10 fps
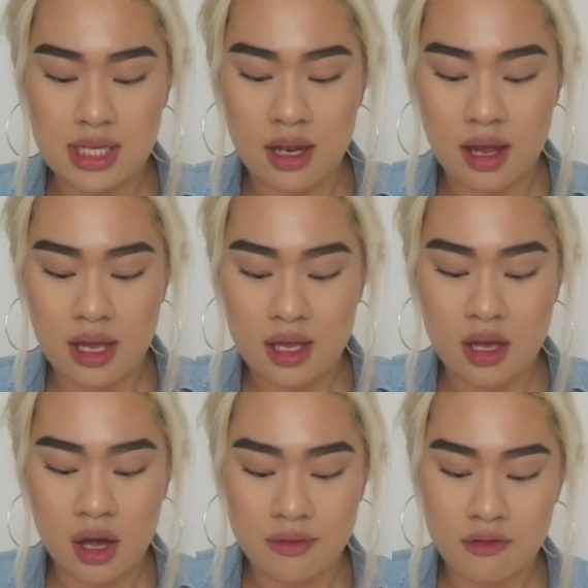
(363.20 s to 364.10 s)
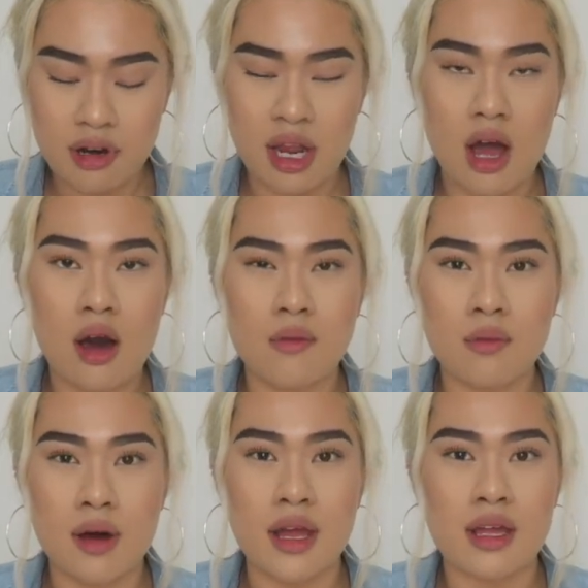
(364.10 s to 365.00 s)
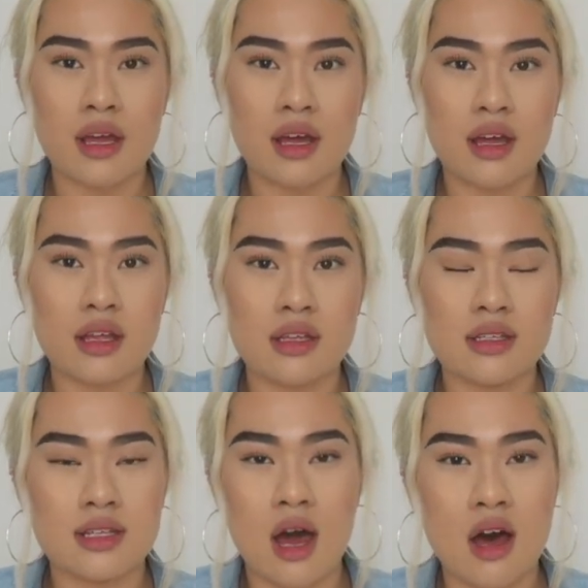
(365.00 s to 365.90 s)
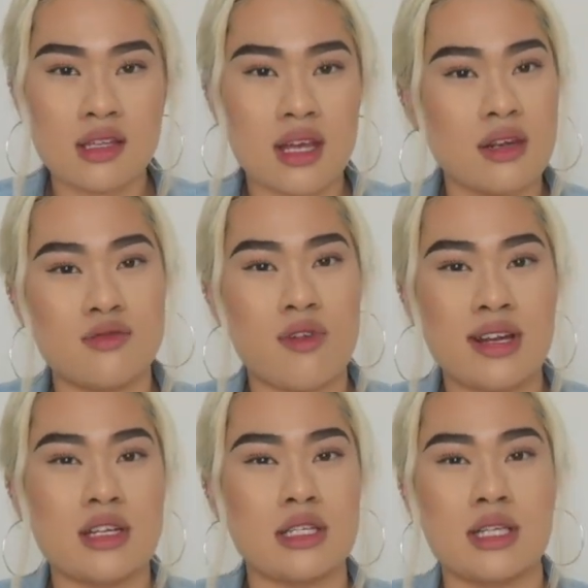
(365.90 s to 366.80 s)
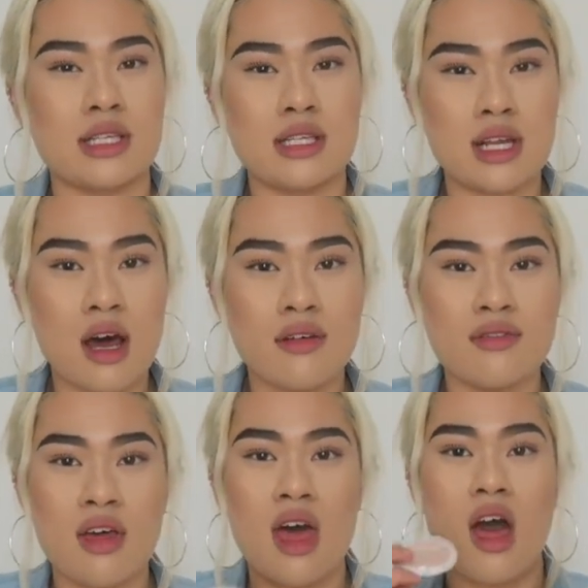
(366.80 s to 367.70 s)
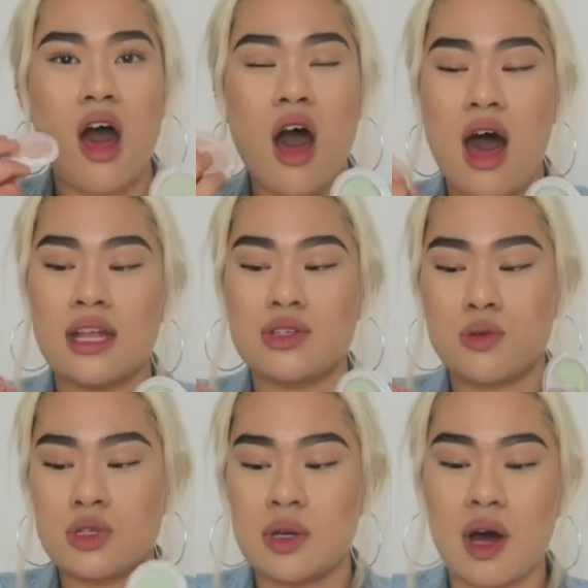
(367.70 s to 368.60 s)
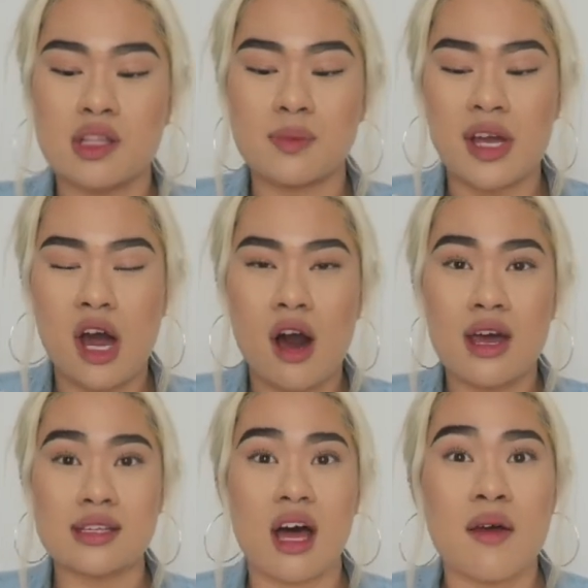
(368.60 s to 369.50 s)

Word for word: to like covering up my scars and redness and stuff, and also under my eyes.